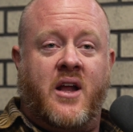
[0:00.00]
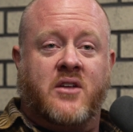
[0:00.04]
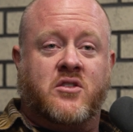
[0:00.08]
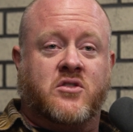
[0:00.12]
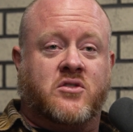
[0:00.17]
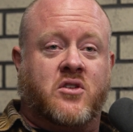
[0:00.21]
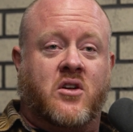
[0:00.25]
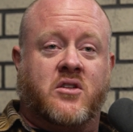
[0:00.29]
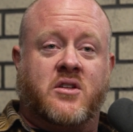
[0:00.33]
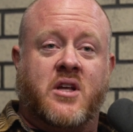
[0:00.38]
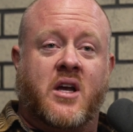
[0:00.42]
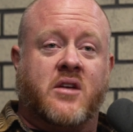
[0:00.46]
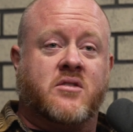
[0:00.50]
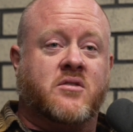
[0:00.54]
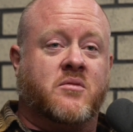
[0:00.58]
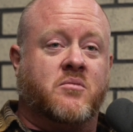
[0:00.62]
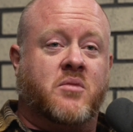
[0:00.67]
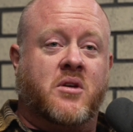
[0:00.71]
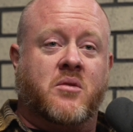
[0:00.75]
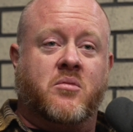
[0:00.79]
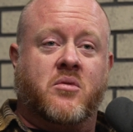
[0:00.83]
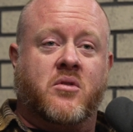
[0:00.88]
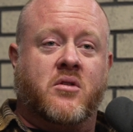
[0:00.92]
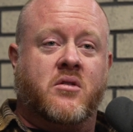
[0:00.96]
I just start texting
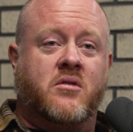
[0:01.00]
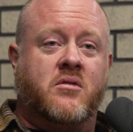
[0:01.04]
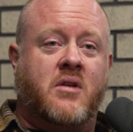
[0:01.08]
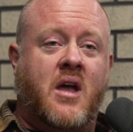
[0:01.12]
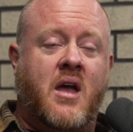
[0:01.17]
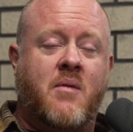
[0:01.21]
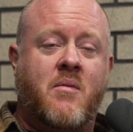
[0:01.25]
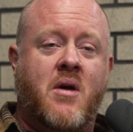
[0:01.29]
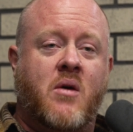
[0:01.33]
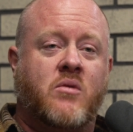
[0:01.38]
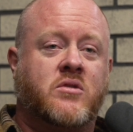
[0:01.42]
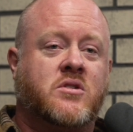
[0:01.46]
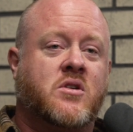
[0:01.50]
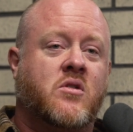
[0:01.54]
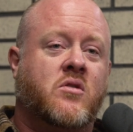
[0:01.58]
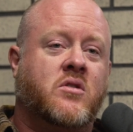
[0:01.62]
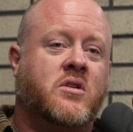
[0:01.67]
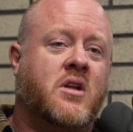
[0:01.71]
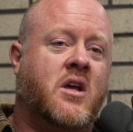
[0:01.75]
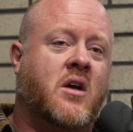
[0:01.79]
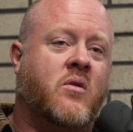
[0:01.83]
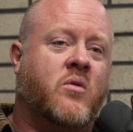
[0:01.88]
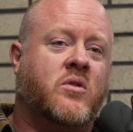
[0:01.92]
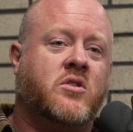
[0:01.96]
people. Hey man, what's going
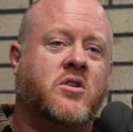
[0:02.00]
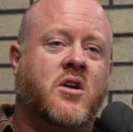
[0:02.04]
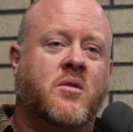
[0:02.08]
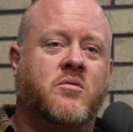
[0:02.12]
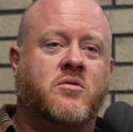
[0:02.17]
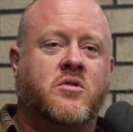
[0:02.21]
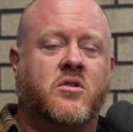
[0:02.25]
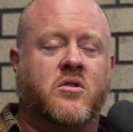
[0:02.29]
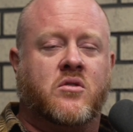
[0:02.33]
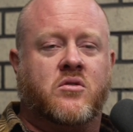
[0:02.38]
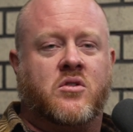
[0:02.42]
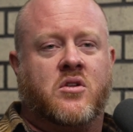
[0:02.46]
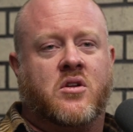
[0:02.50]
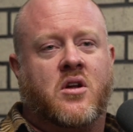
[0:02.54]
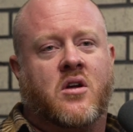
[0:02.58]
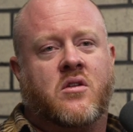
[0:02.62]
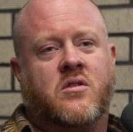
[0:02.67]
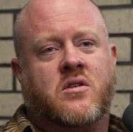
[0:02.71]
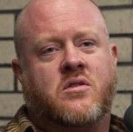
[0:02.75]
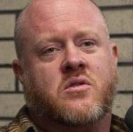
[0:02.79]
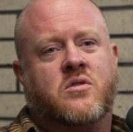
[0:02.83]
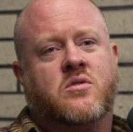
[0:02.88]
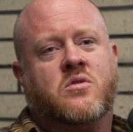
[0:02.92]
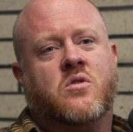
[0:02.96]
down? What you up to?
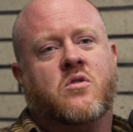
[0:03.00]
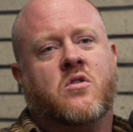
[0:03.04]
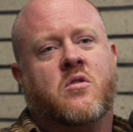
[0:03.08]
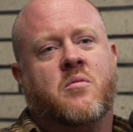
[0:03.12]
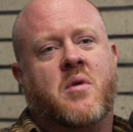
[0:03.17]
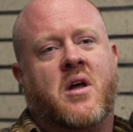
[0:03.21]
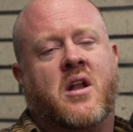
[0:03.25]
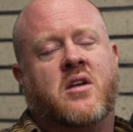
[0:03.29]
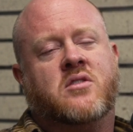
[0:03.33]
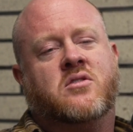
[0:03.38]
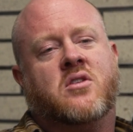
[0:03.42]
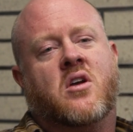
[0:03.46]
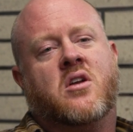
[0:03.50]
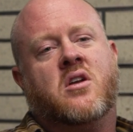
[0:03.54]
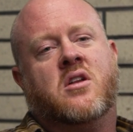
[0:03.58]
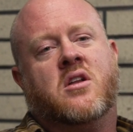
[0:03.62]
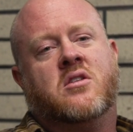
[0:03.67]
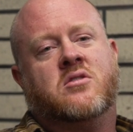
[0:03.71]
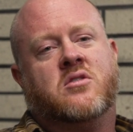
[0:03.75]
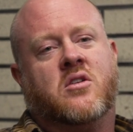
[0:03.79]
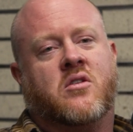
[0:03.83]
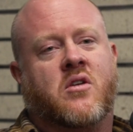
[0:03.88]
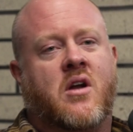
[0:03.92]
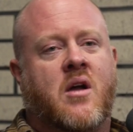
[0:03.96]
This is cool, man. I saw you on
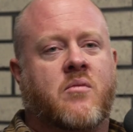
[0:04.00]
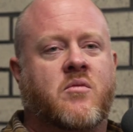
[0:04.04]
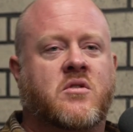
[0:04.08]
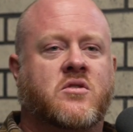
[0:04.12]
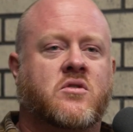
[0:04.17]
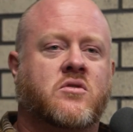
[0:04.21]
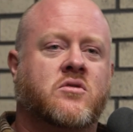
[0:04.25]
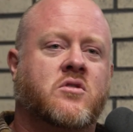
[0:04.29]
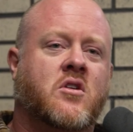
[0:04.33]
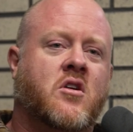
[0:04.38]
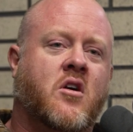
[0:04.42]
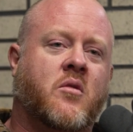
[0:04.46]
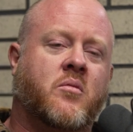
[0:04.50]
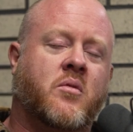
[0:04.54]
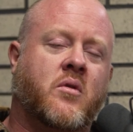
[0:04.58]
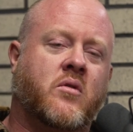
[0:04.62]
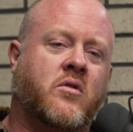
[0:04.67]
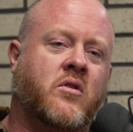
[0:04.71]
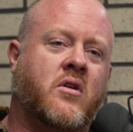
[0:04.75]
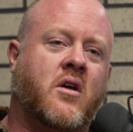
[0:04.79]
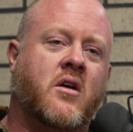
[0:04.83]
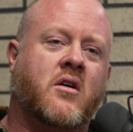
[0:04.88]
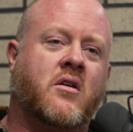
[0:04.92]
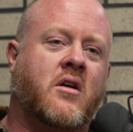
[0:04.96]
Instagram. This is dope.
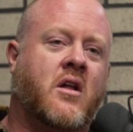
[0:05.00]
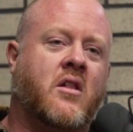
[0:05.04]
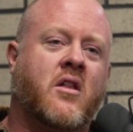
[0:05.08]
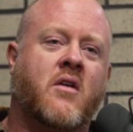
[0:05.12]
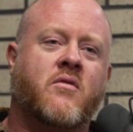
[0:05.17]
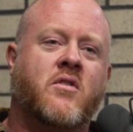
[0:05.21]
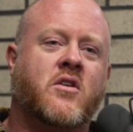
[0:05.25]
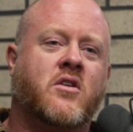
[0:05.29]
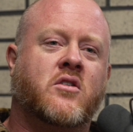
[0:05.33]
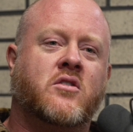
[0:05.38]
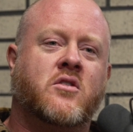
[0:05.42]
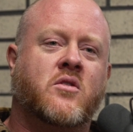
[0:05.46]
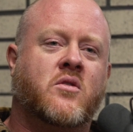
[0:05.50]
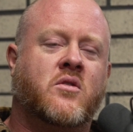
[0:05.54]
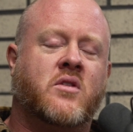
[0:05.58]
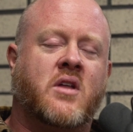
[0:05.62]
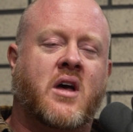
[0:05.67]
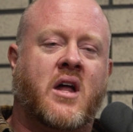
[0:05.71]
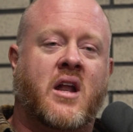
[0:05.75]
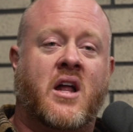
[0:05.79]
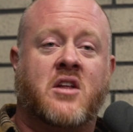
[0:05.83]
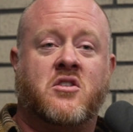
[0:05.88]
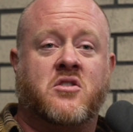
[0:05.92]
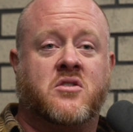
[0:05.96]
I love that you're doing
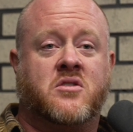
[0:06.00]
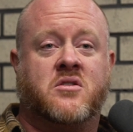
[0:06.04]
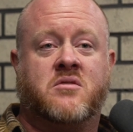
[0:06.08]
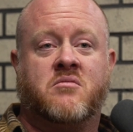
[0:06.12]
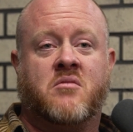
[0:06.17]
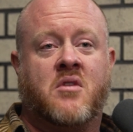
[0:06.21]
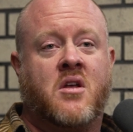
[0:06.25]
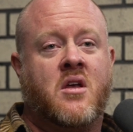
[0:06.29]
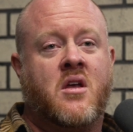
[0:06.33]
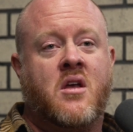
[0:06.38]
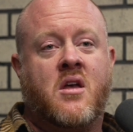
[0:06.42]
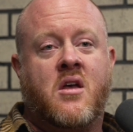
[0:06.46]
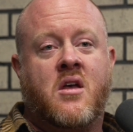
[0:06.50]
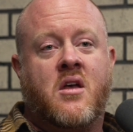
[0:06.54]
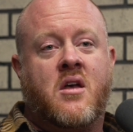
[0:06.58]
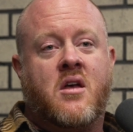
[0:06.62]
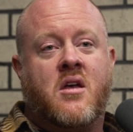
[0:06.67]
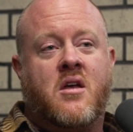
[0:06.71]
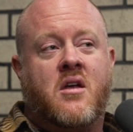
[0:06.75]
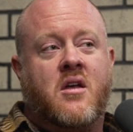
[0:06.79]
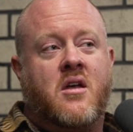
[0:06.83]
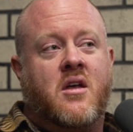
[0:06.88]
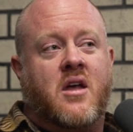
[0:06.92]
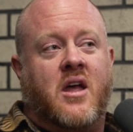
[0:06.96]
that.
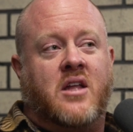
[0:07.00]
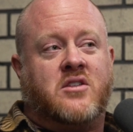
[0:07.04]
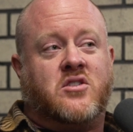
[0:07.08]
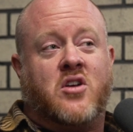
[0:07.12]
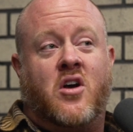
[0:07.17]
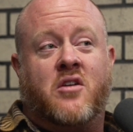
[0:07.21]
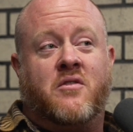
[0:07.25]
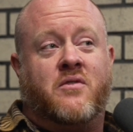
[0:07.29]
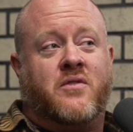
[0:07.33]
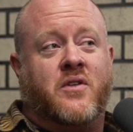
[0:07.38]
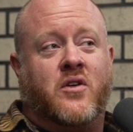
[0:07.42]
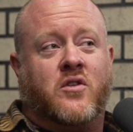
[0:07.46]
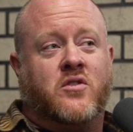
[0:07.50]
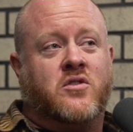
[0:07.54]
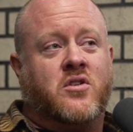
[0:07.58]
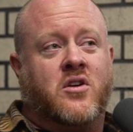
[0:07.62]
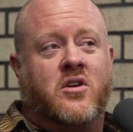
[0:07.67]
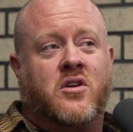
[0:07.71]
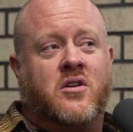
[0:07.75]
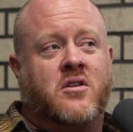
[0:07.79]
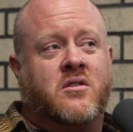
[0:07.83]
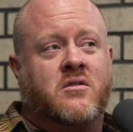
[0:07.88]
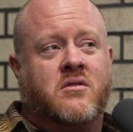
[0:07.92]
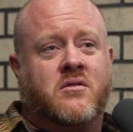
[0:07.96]
It's
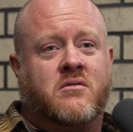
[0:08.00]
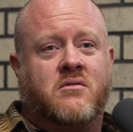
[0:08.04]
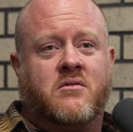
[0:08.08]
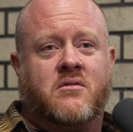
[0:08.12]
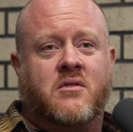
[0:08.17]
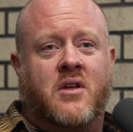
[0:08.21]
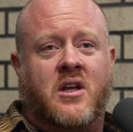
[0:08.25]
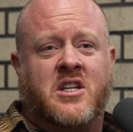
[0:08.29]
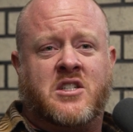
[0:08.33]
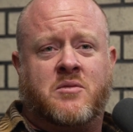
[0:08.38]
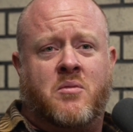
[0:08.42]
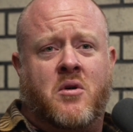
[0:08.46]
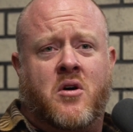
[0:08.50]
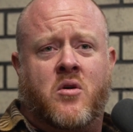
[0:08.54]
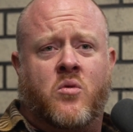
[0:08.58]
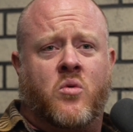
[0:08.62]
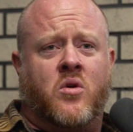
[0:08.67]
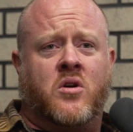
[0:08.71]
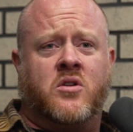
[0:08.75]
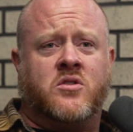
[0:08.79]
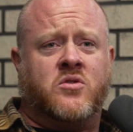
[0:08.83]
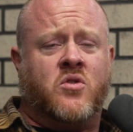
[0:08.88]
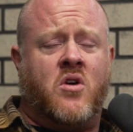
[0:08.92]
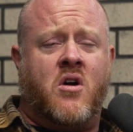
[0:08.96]
unfiltered. I spell
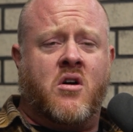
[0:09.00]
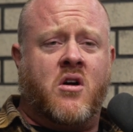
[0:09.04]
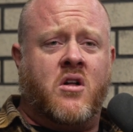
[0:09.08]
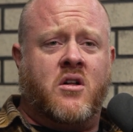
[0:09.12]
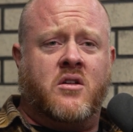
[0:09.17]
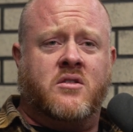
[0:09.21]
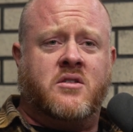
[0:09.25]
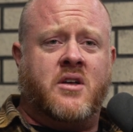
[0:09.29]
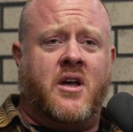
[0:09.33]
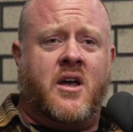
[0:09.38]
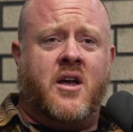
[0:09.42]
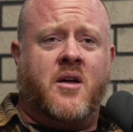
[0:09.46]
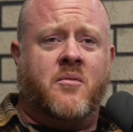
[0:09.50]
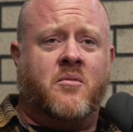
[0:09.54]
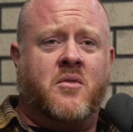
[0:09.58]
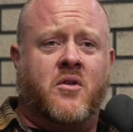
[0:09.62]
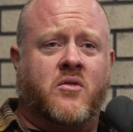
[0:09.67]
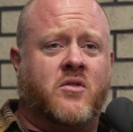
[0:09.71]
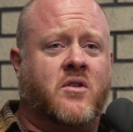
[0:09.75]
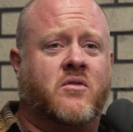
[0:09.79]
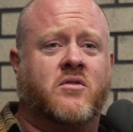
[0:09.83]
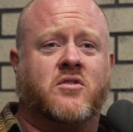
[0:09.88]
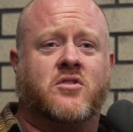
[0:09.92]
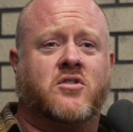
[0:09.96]
words wrong all the time. I
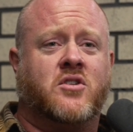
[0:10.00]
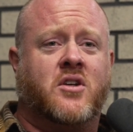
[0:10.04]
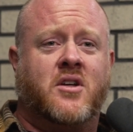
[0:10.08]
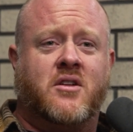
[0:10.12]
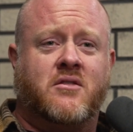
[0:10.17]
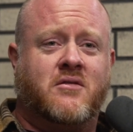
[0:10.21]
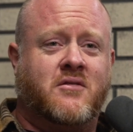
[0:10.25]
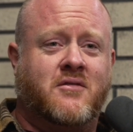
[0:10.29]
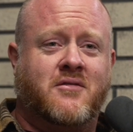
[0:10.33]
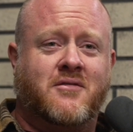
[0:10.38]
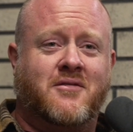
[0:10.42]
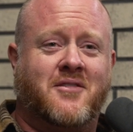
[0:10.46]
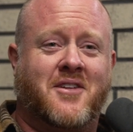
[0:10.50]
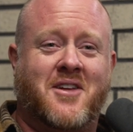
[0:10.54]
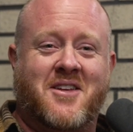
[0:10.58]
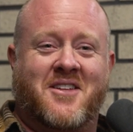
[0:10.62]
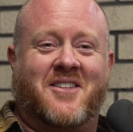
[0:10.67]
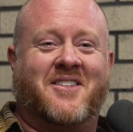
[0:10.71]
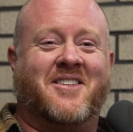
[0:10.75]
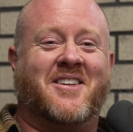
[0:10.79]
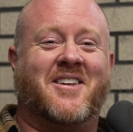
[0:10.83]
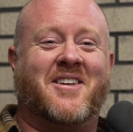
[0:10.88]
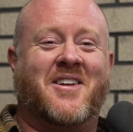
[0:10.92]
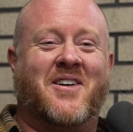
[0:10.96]
don't give a shit.
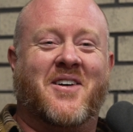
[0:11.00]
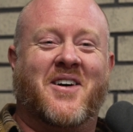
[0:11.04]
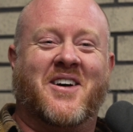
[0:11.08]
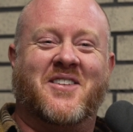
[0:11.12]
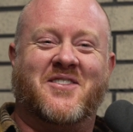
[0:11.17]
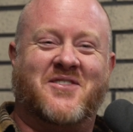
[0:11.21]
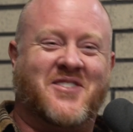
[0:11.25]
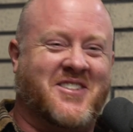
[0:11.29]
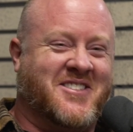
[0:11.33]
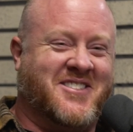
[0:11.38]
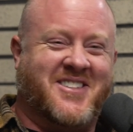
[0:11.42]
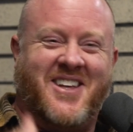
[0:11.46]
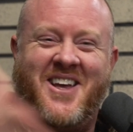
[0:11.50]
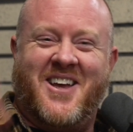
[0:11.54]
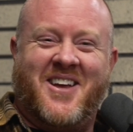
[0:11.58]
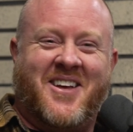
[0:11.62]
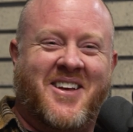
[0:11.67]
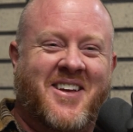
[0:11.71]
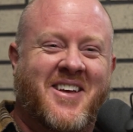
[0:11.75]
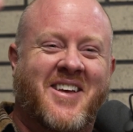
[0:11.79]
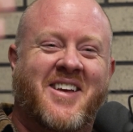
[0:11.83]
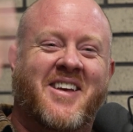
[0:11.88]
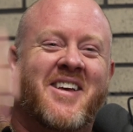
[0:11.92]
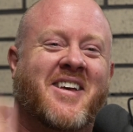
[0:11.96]
I'm just like,
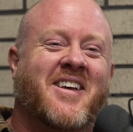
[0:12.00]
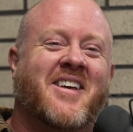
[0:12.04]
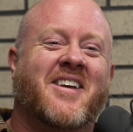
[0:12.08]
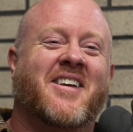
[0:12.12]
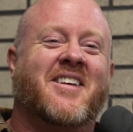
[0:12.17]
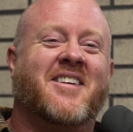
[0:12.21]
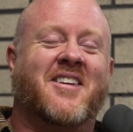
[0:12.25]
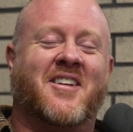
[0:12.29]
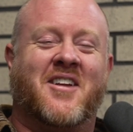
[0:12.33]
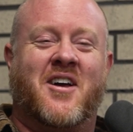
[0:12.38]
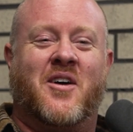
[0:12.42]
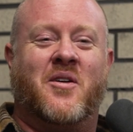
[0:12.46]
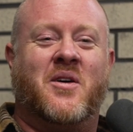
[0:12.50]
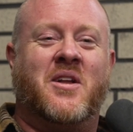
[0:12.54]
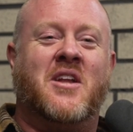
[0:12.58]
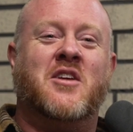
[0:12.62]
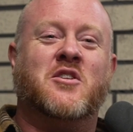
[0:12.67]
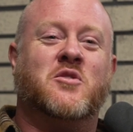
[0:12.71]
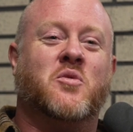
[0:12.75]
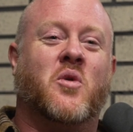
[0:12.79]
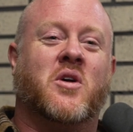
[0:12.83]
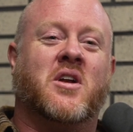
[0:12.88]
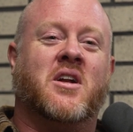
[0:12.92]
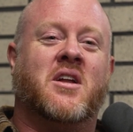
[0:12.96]
it
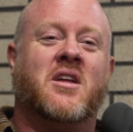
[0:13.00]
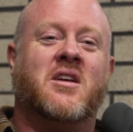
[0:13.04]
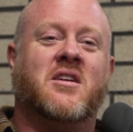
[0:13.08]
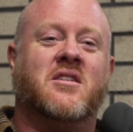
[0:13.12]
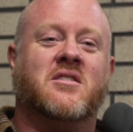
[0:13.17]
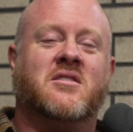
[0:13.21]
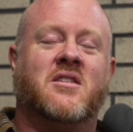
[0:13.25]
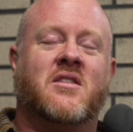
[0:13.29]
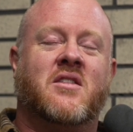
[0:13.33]
is what it is.